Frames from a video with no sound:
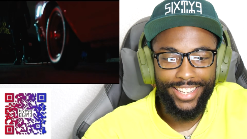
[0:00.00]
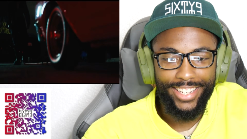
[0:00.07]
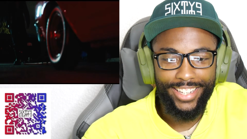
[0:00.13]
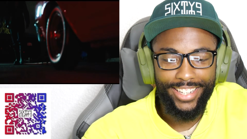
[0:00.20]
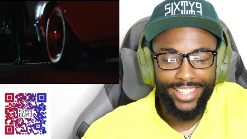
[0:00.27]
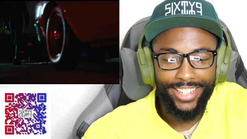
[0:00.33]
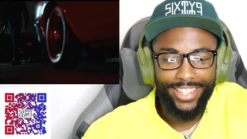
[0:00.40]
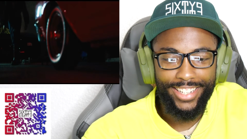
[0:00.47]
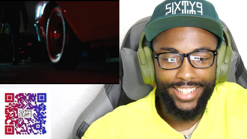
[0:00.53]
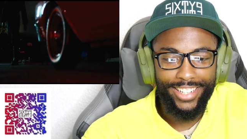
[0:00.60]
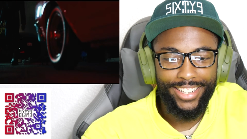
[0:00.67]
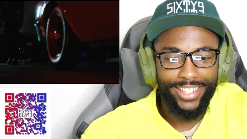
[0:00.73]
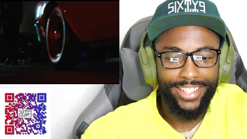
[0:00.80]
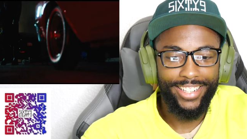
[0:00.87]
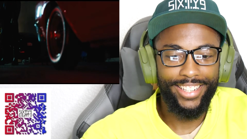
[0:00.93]

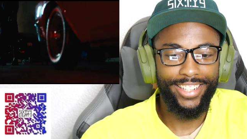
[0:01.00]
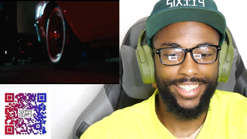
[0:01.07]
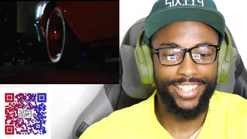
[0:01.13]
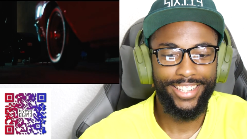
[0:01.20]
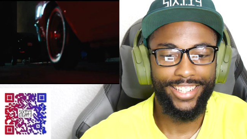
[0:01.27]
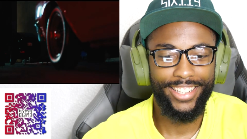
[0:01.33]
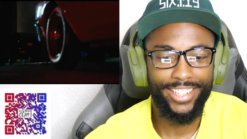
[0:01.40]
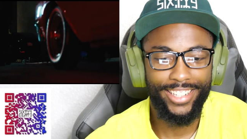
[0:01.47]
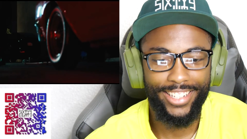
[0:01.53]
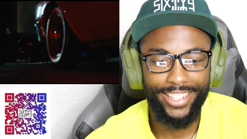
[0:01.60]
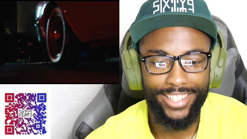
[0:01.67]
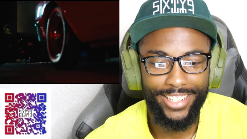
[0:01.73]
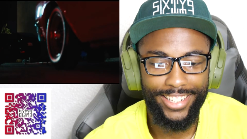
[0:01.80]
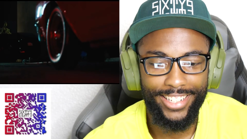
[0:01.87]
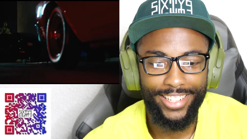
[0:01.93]

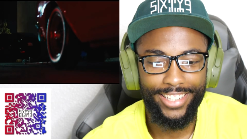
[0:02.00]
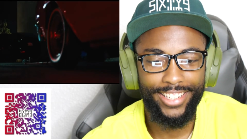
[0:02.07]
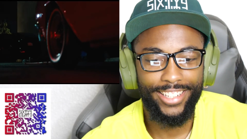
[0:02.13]
No one is speaking in this clip.